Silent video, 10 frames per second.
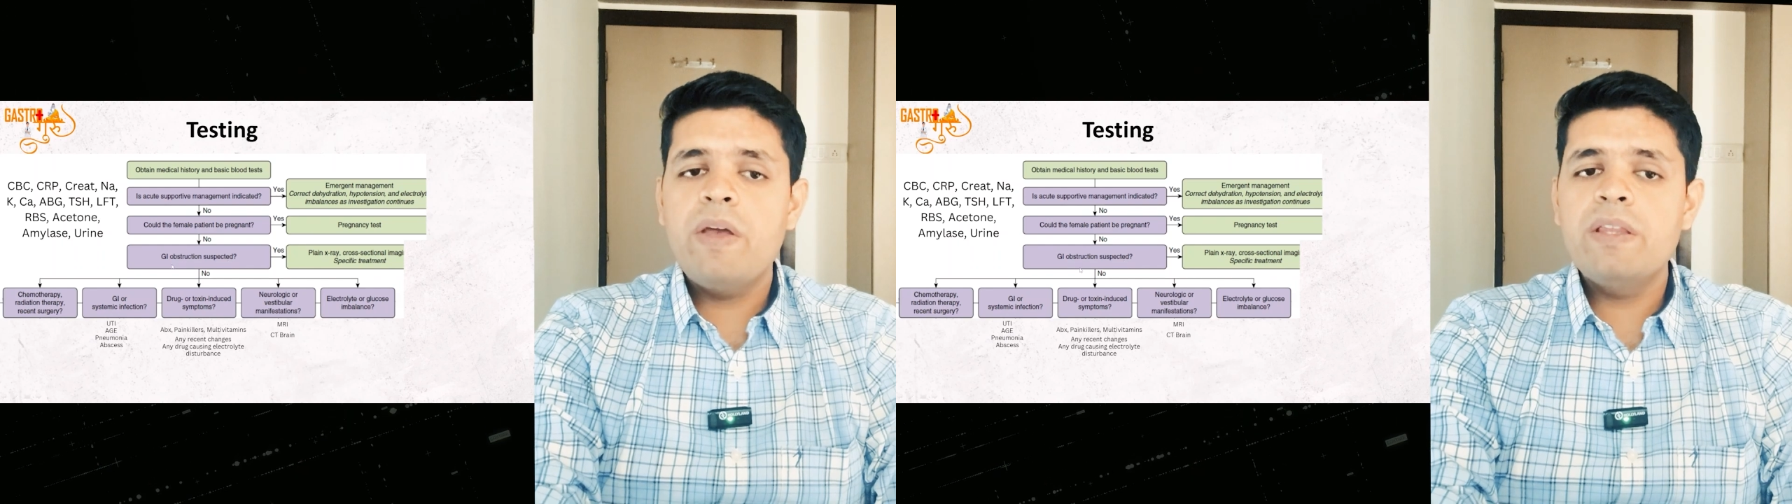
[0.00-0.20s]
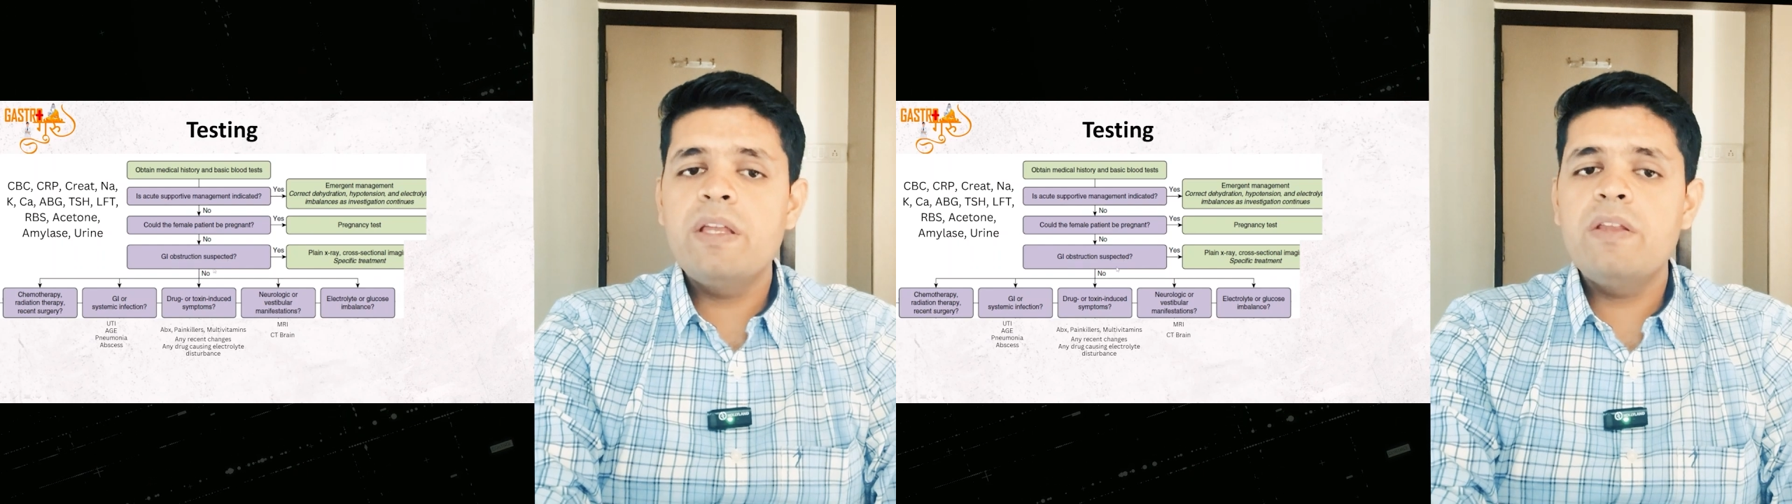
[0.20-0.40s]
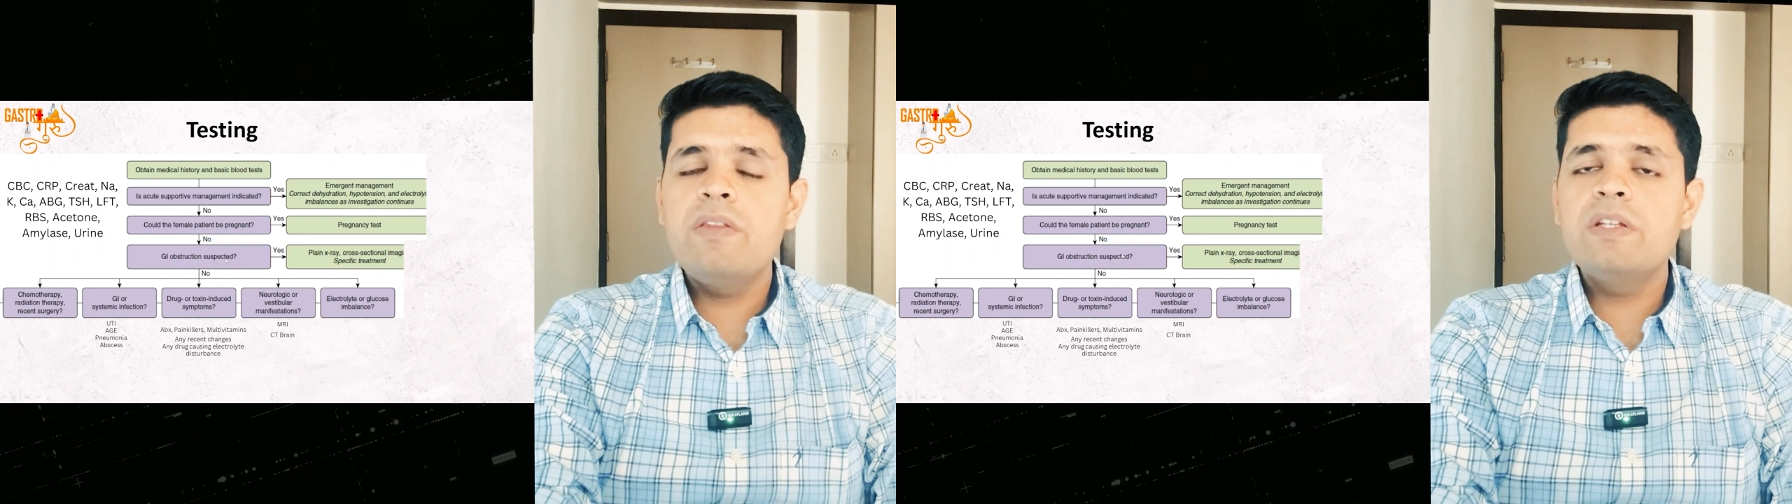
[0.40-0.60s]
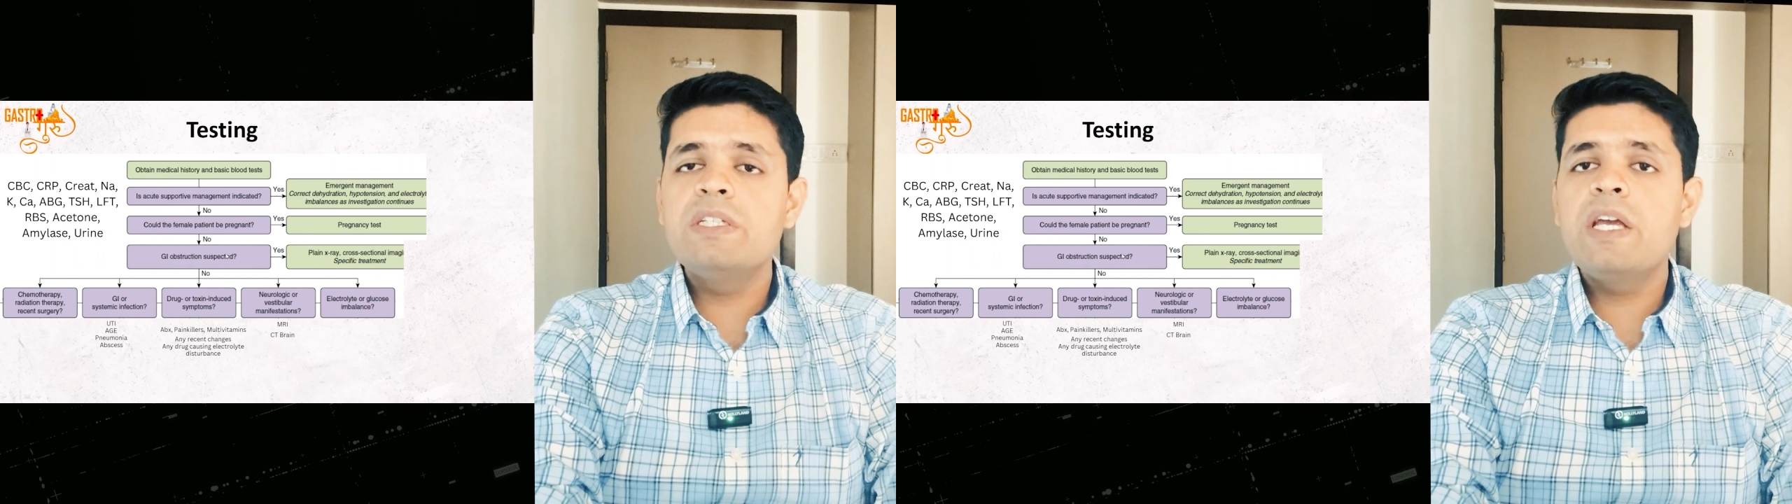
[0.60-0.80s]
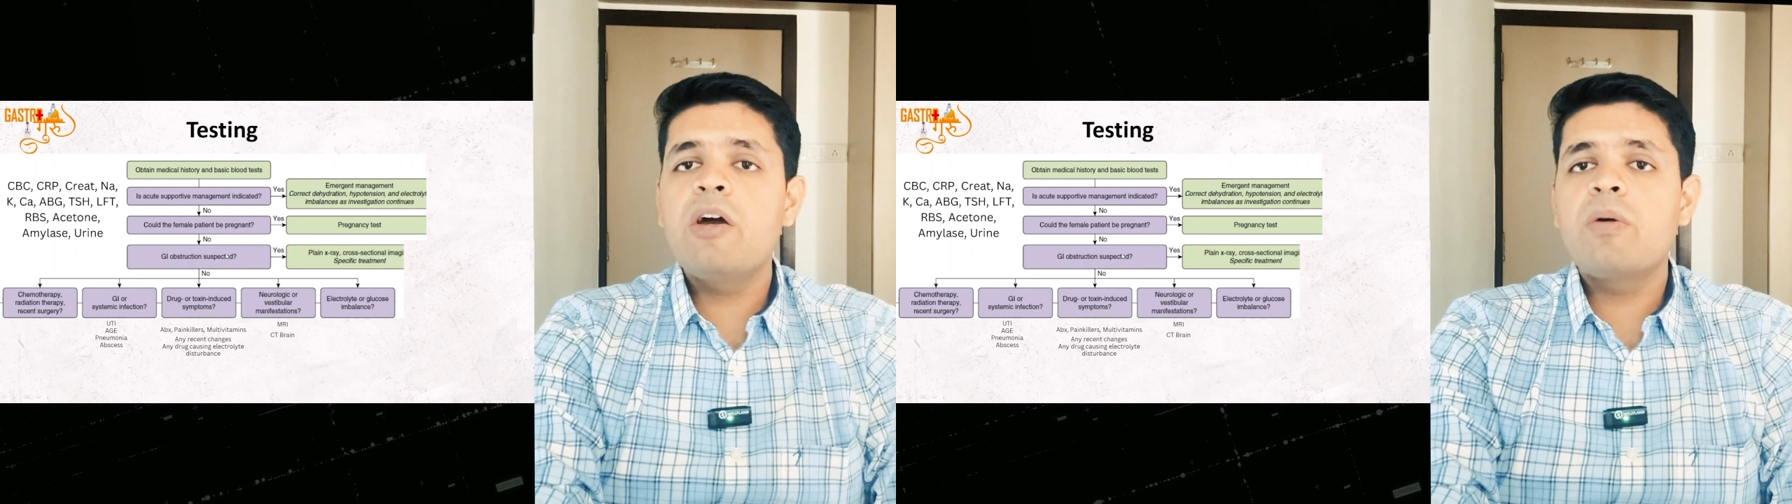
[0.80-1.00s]
When there is a
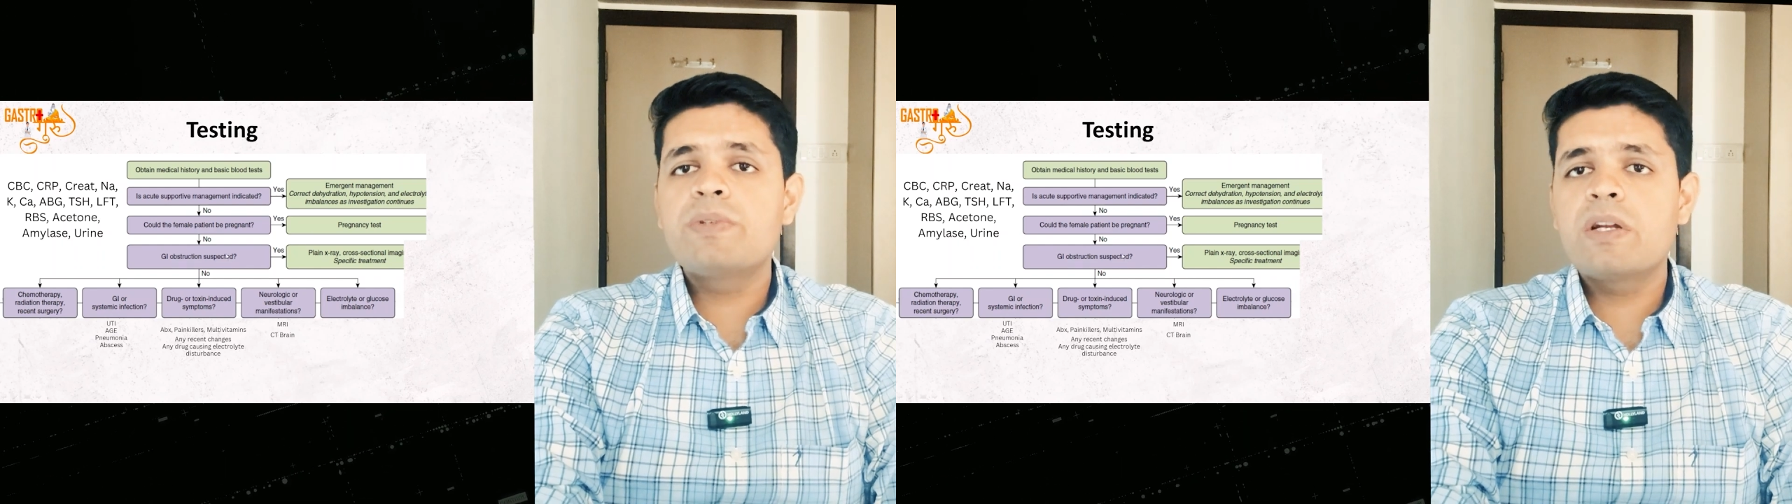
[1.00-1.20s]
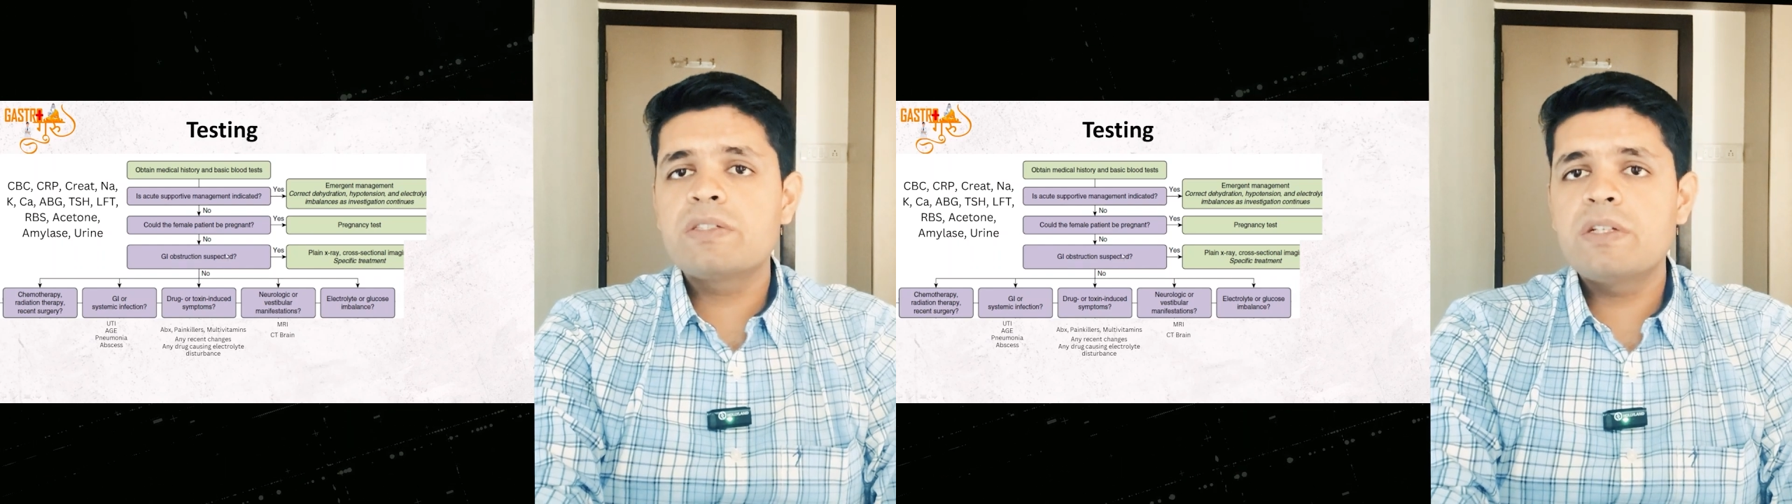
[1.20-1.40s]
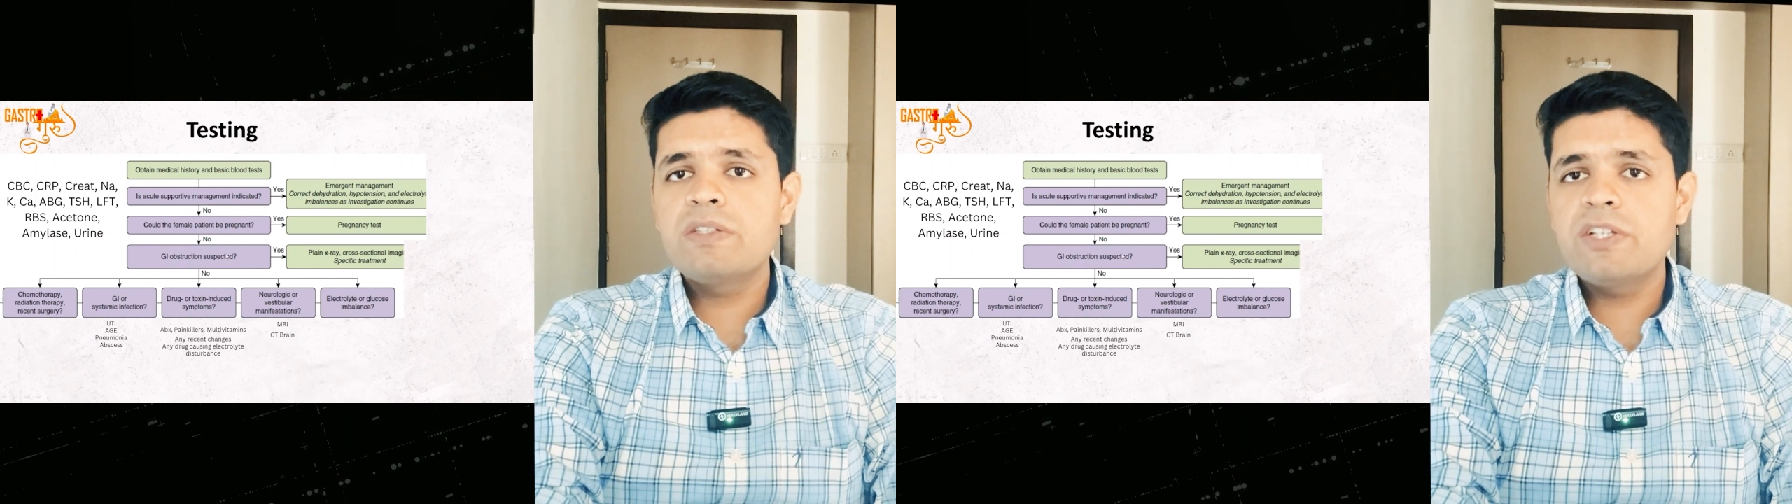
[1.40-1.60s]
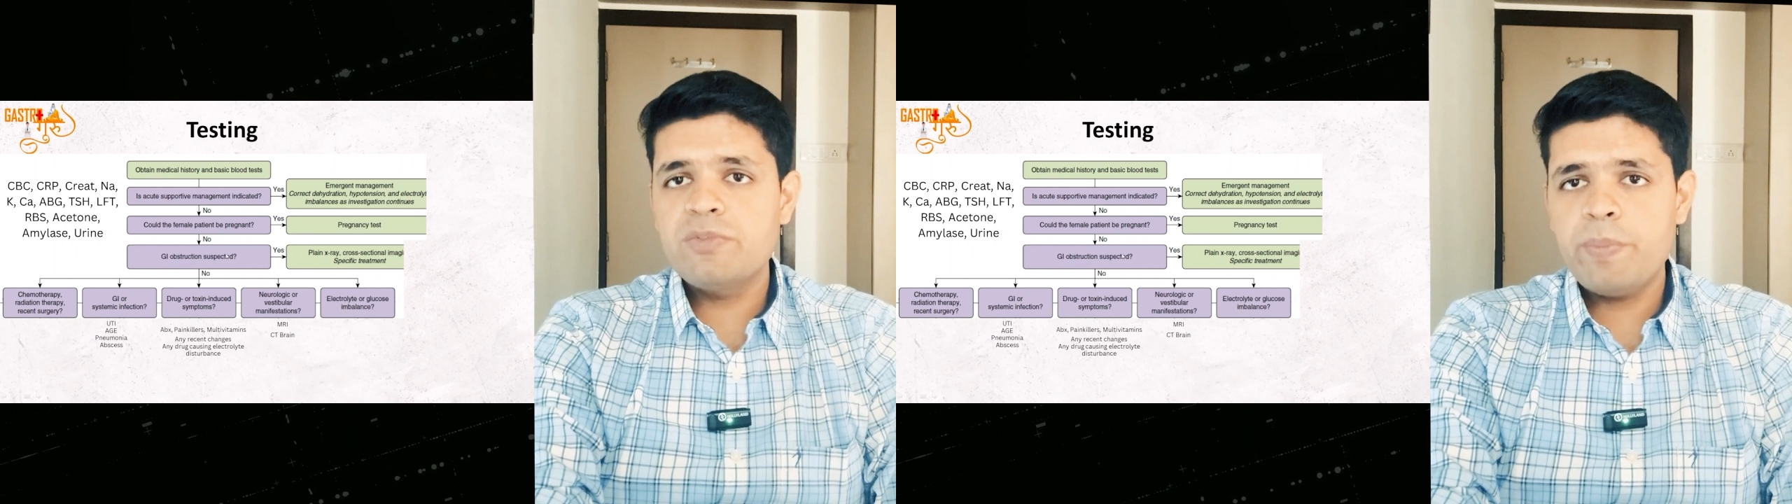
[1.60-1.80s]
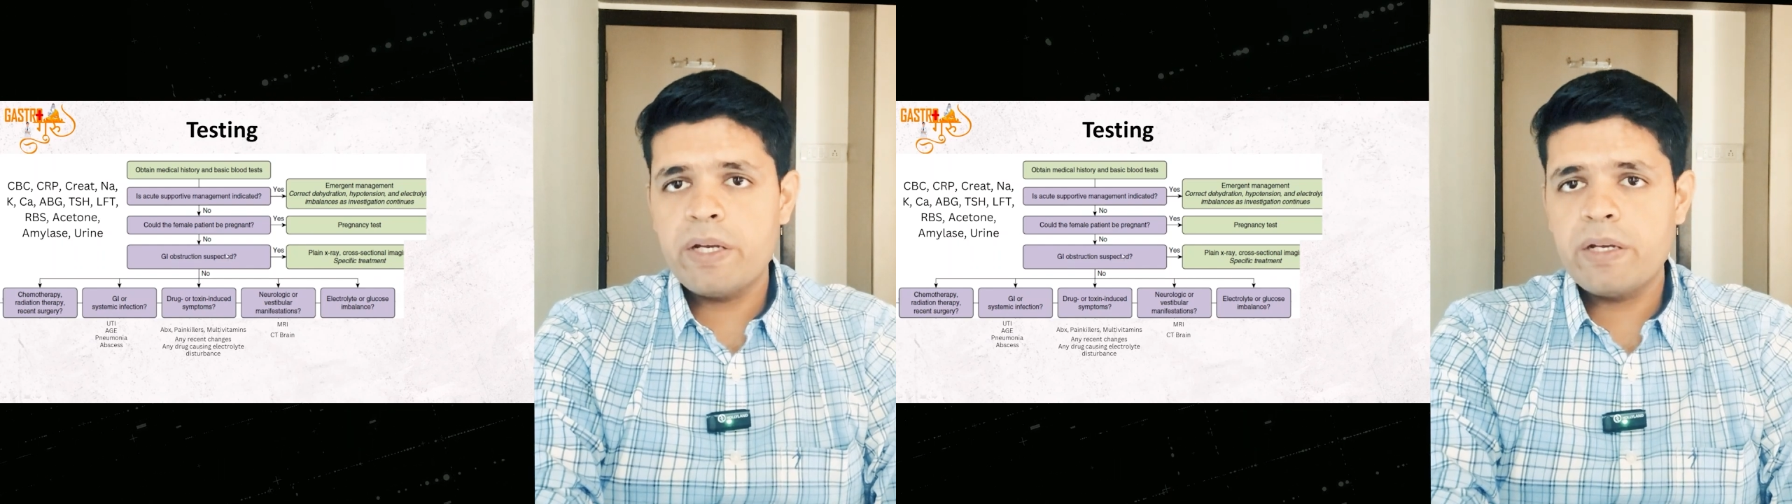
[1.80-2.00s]
GI obstruction
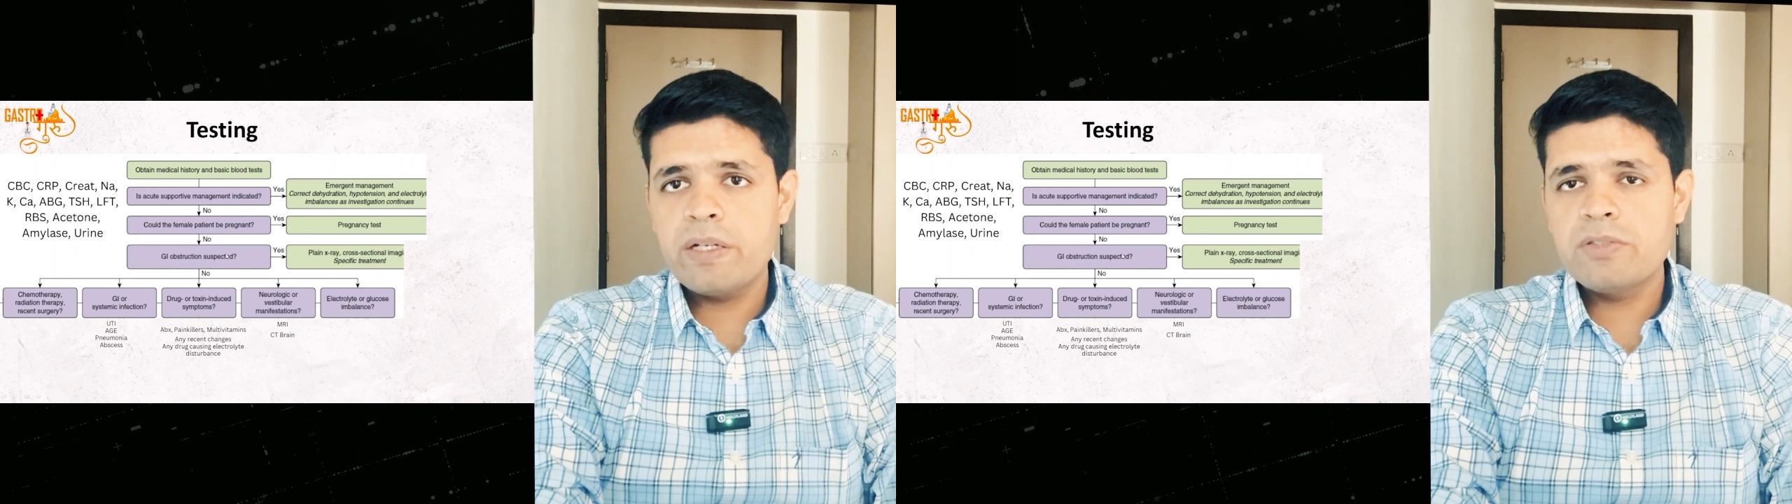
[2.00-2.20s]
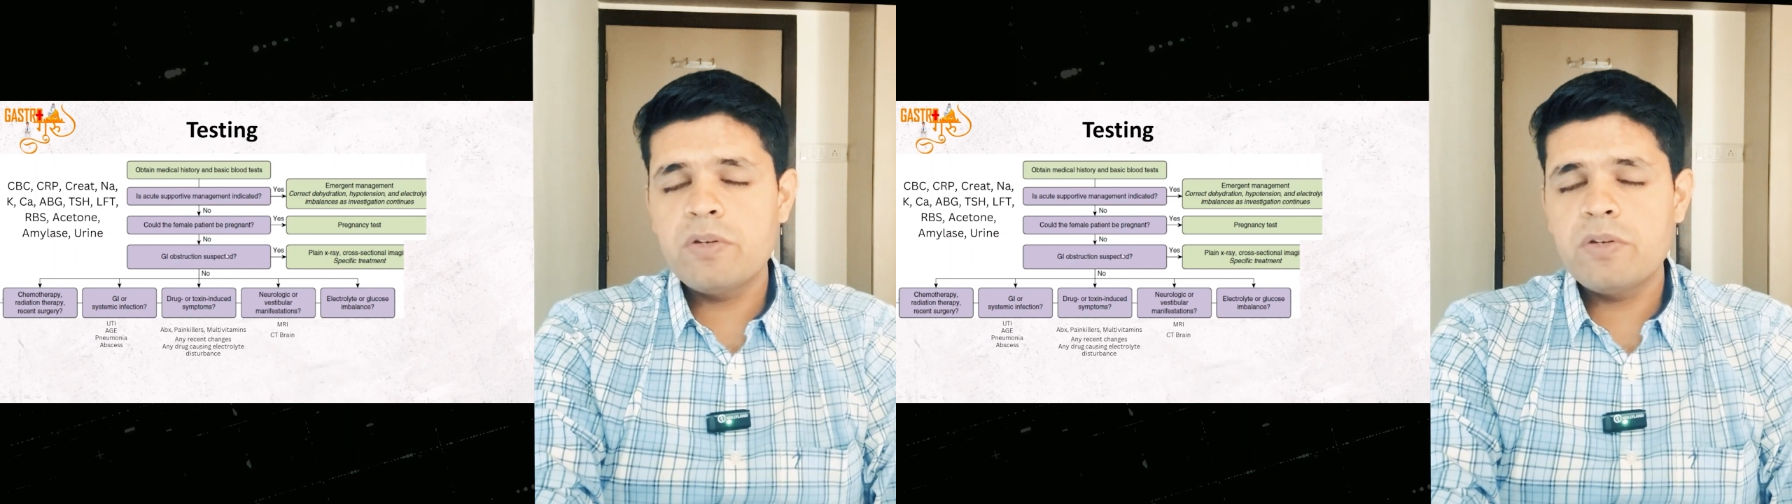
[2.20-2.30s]
suspected,